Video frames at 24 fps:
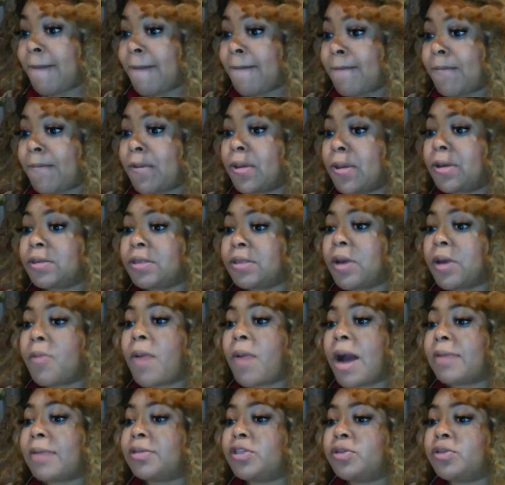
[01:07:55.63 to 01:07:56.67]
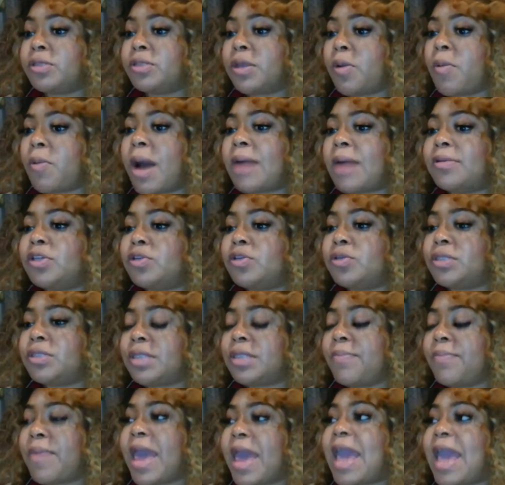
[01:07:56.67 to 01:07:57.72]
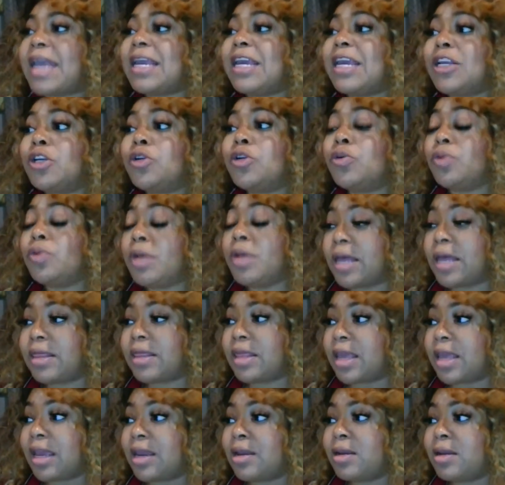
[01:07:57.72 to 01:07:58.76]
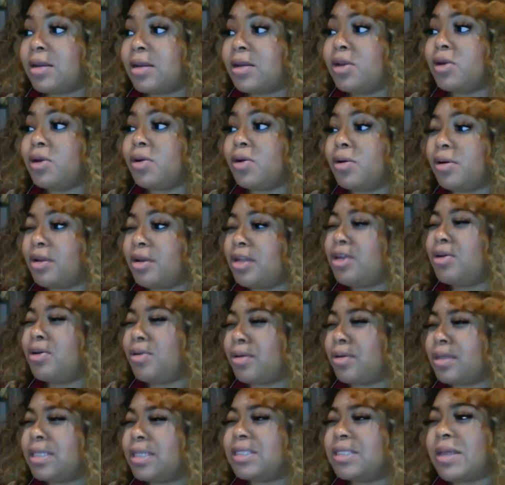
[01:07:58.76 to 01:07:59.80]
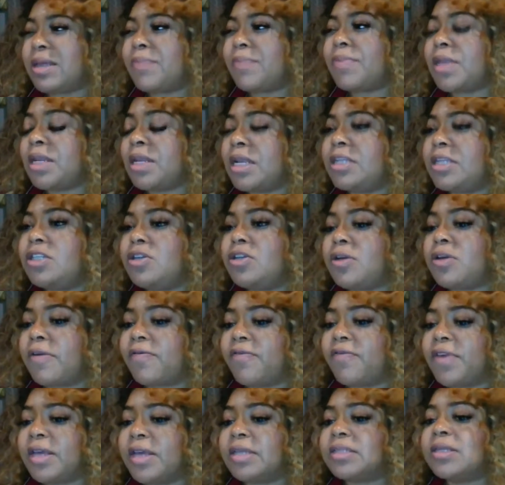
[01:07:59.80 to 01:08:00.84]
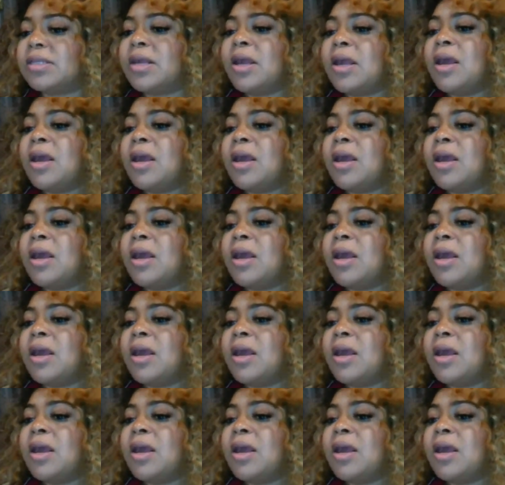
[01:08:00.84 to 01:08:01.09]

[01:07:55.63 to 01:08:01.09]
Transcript: You know what I'm saying? Why would you sit back and do nothing? In something that you could fix.